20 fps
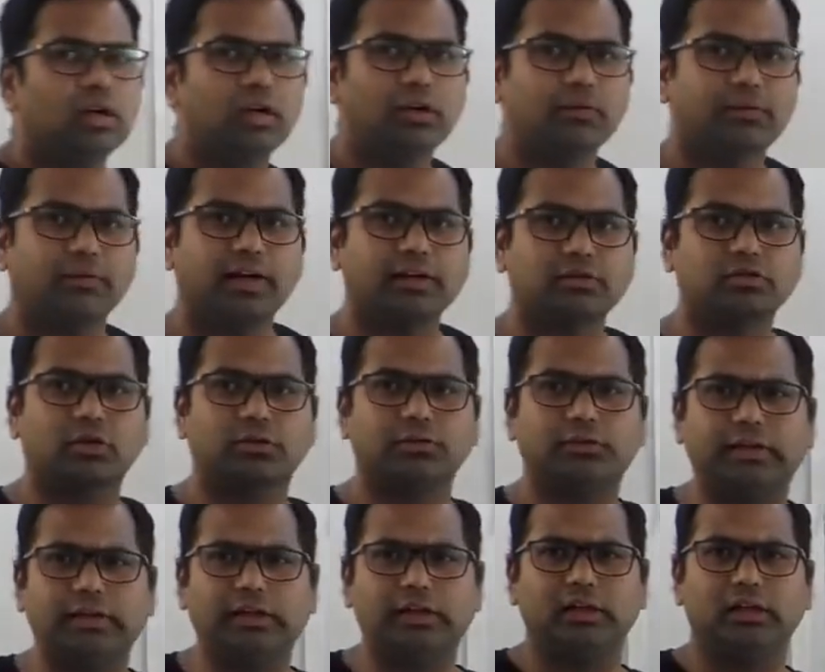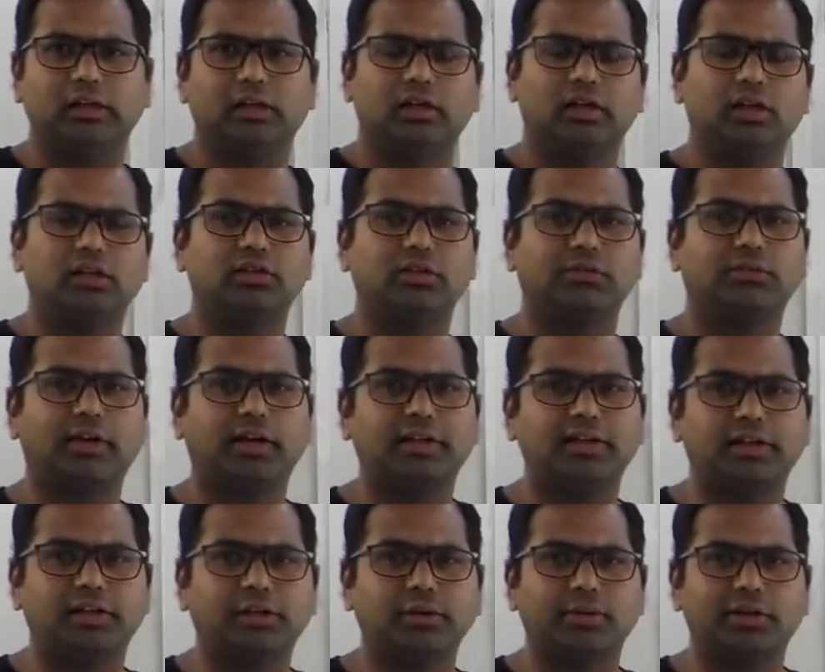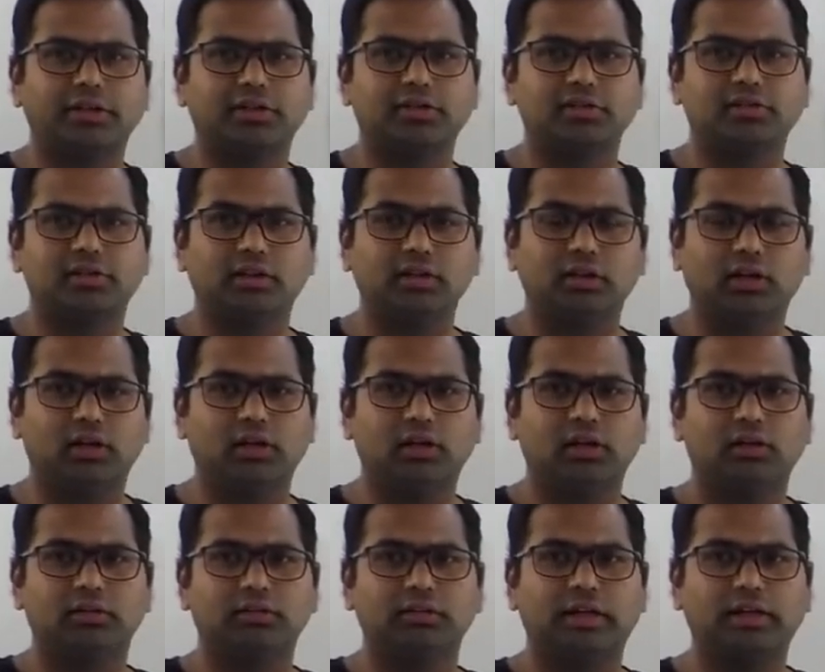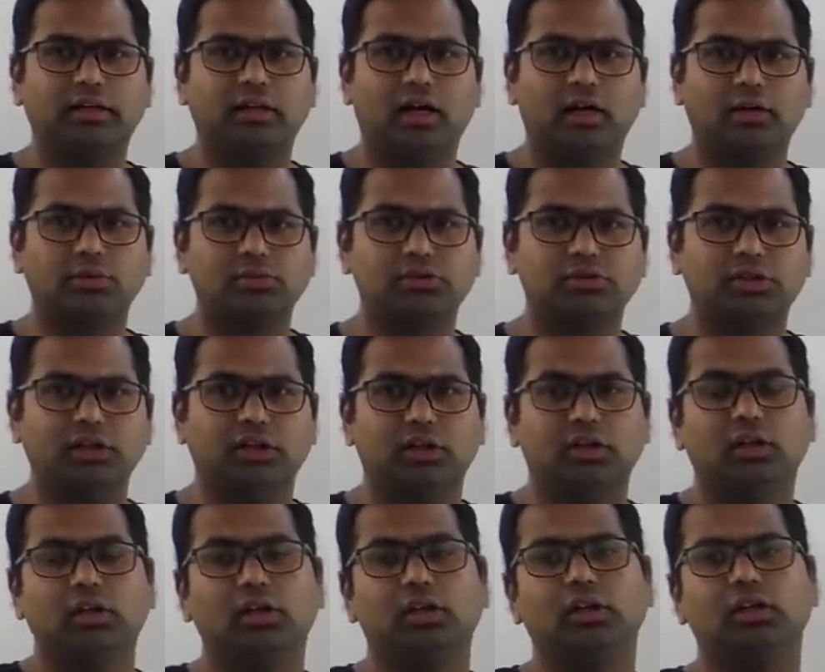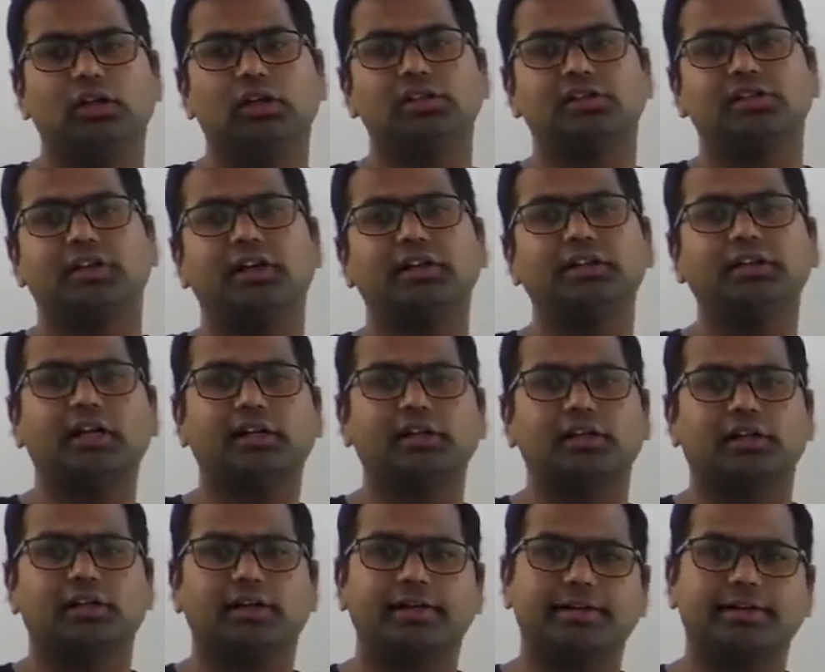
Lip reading: If x of t is a finite duration signal, then ROC is entire